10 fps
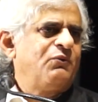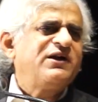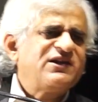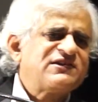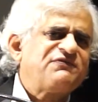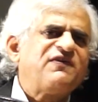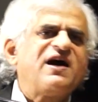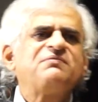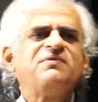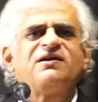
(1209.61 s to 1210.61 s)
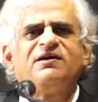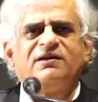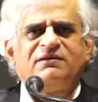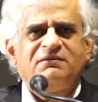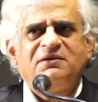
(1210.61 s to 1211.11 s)
What does a
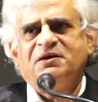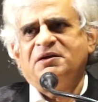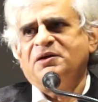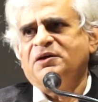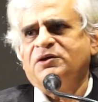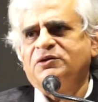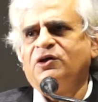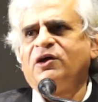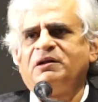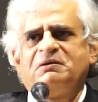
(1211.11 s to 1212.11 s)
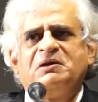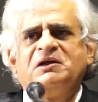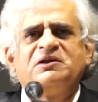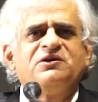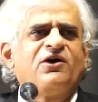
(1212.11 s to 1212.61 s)
farmer earn?